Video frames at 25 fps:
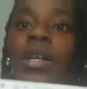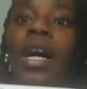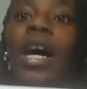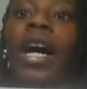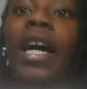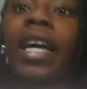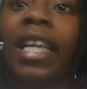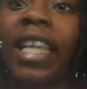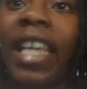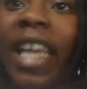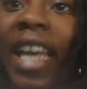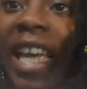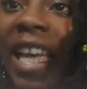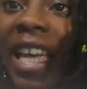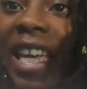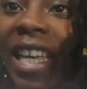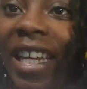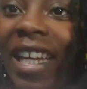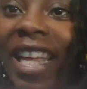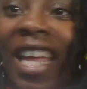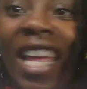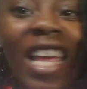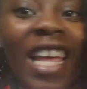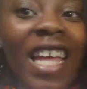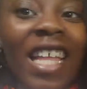
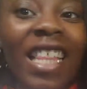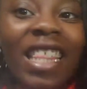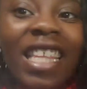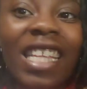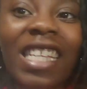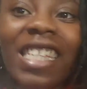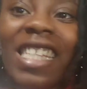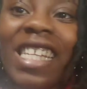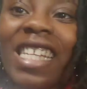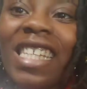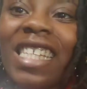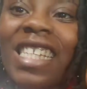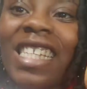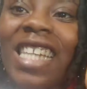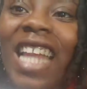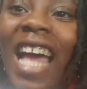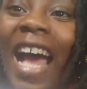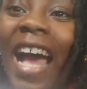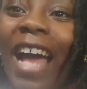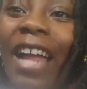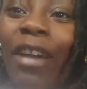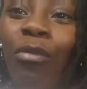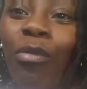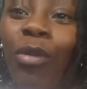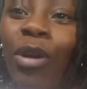Again, this is
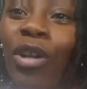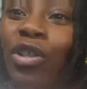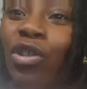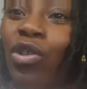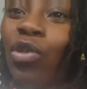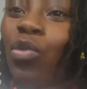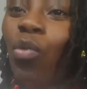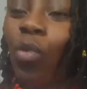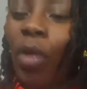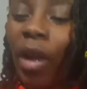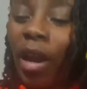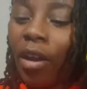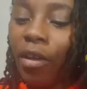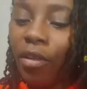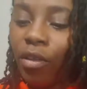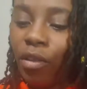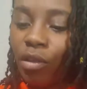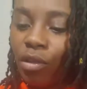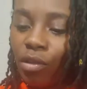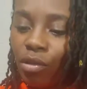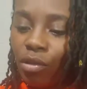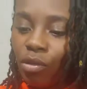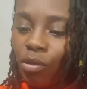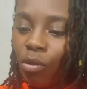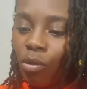not what you wear in the
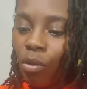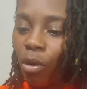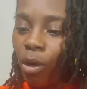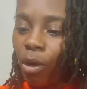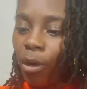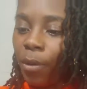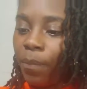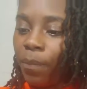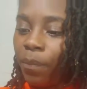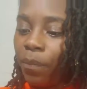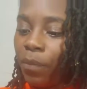store.